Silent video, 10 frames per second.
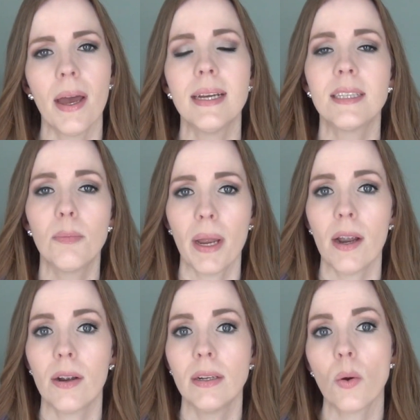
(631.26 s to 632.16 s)
as the
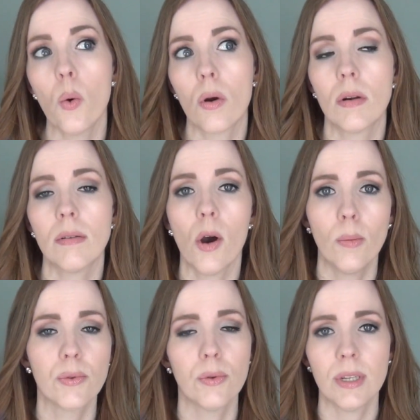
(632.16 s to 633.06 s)
parent or
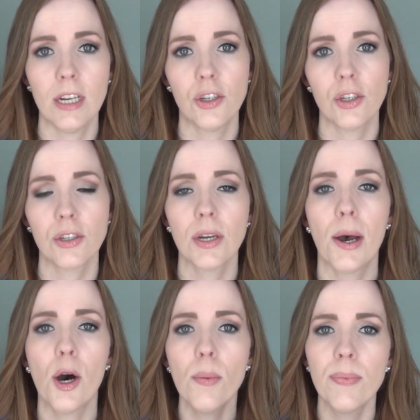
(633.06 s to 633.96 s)
homeschool teacher. So
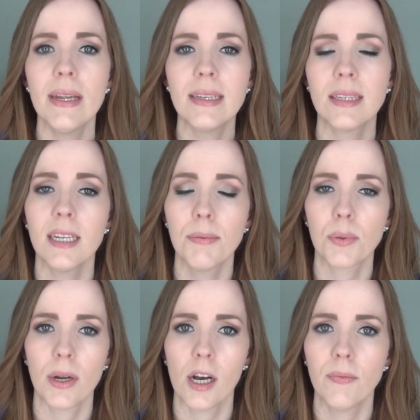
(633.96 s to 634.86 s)
I hope these
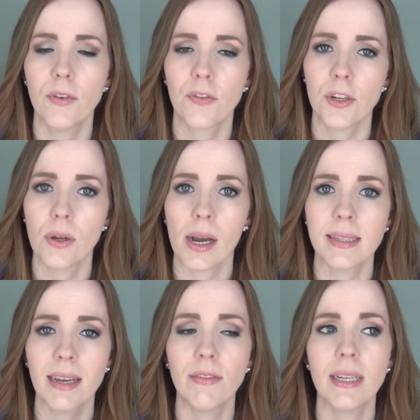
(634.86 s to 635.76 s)
tips were helpful for you
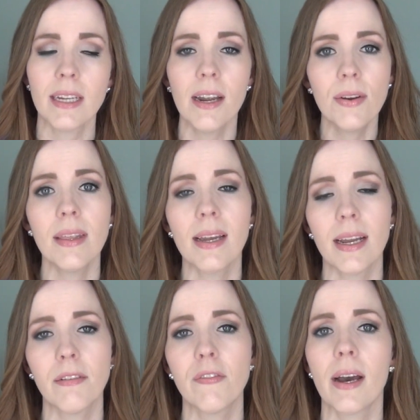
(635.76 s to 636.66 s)
guys. I've linked everything
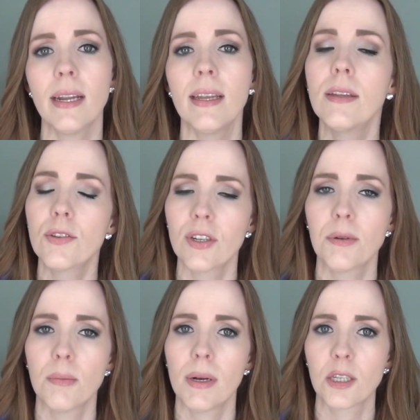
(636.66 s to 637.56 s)
I could find in the
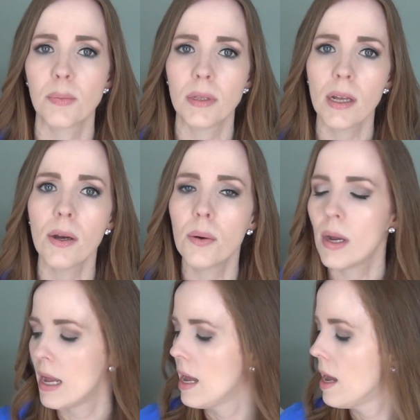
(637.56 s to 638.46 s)
description box below.